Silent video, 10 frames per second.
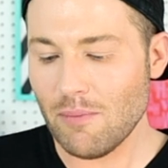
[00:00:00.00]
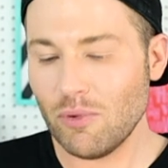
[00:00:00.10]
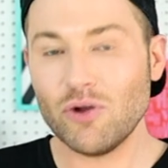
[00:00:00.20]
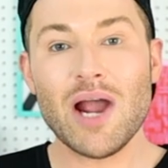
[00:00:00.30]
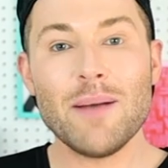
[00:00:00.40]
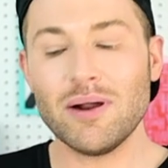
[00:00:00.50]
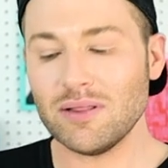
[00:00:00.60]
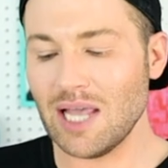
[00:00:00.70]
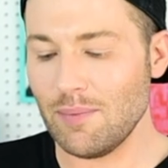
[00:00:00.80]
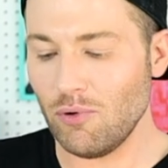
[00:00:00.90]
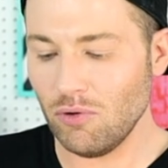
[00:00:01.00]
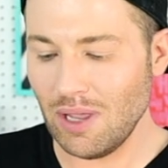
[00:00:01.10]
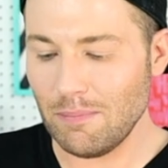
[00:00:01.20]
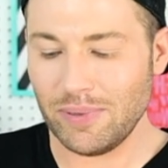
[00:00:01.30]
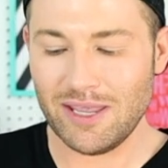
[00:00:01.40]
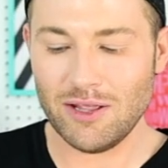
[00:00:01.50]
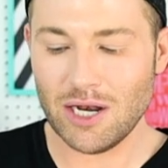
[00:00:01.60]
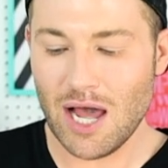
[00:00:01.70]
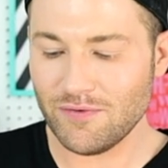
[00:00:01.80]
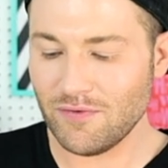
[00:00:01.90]
I'm gonna grab our label and peel it
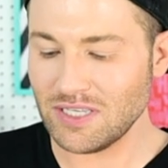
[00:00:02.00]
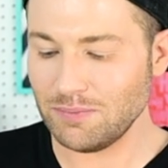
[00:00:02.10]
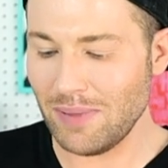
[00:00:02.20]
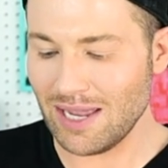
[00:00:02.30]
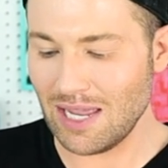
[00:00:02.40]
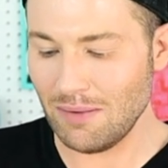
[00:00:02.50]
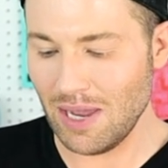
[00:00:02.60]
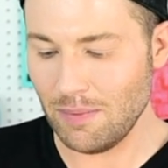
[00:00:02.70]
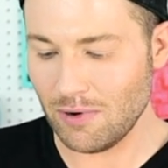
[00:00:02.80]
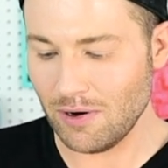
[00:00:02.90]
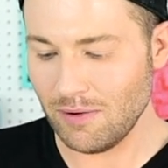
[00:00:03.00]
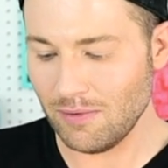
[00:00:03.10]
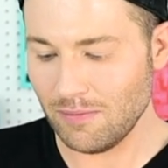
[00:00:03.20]
off of its backing paper.